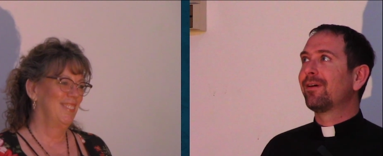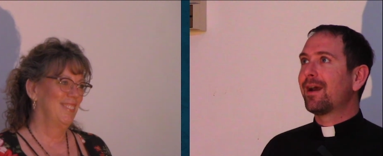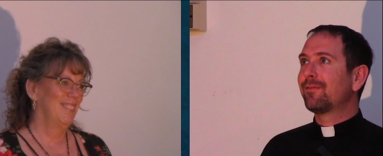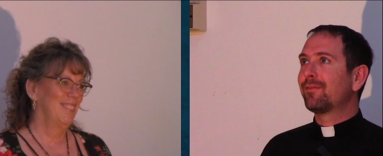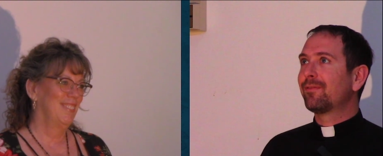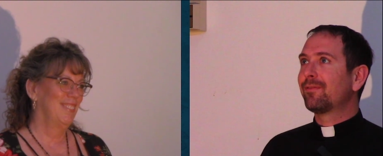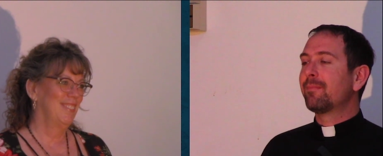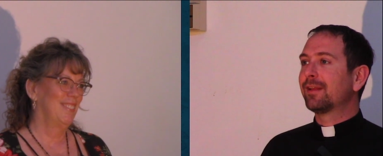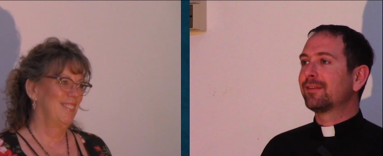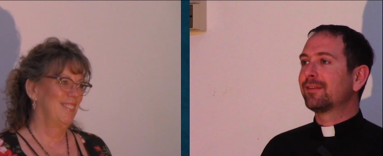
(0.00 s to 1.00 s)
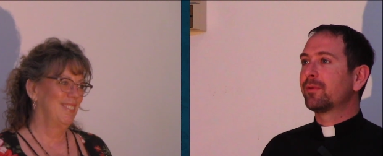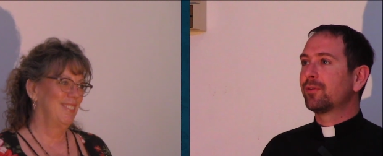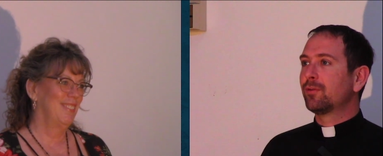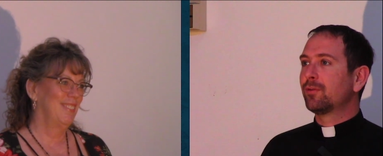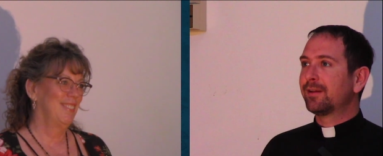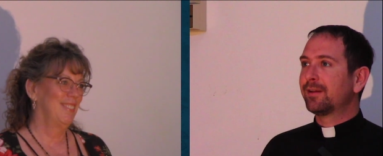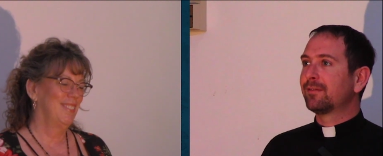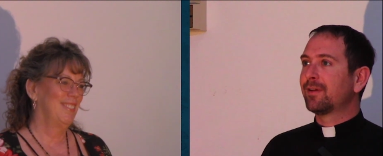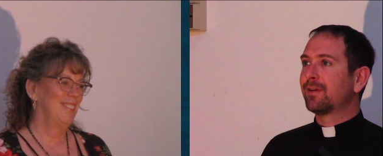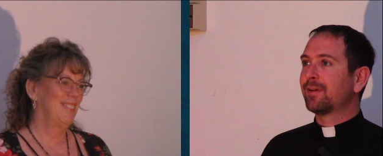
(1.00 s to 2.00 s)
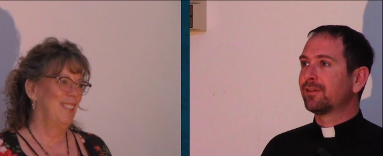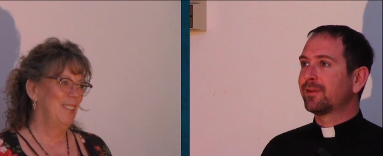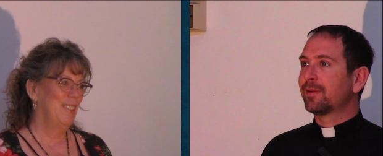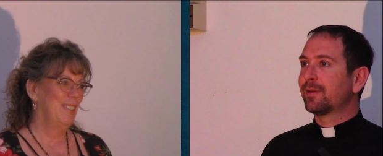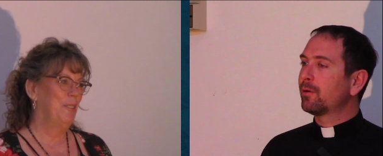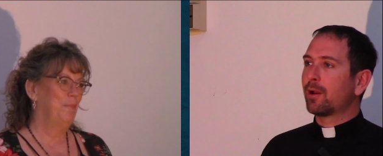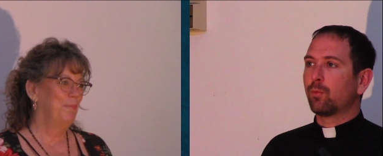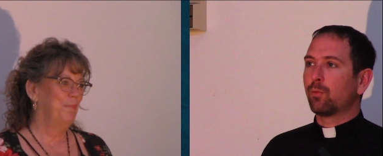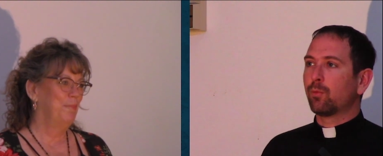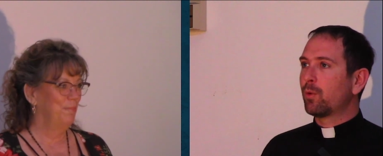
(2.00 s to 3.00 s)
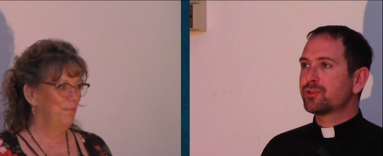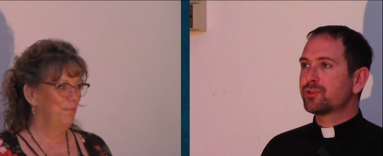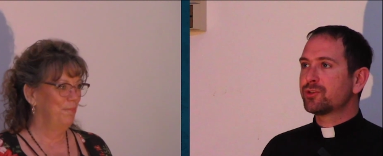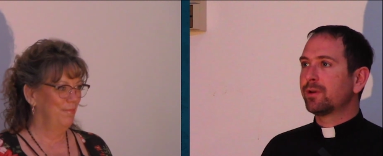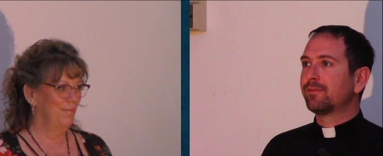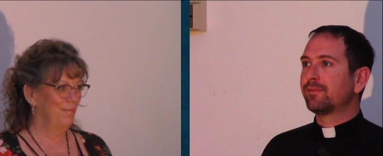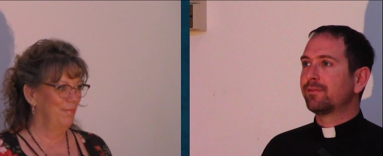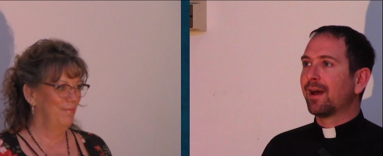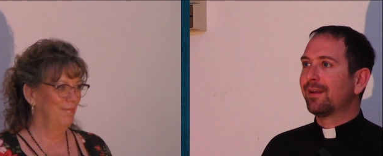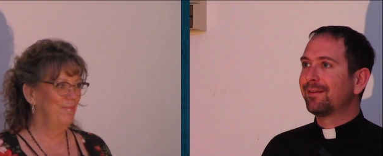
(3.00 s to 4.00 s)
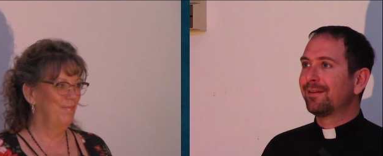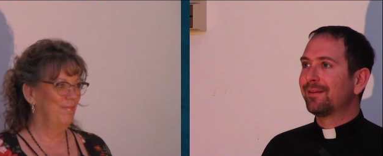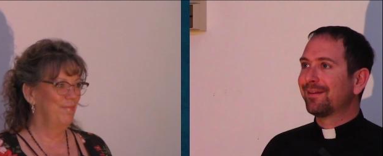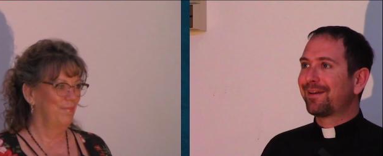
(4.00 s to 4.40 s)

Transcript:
Speaker 1: ever met someone who've been to confession and say, you know what, I, I wish I wouldn't have done that. Mm-hmm.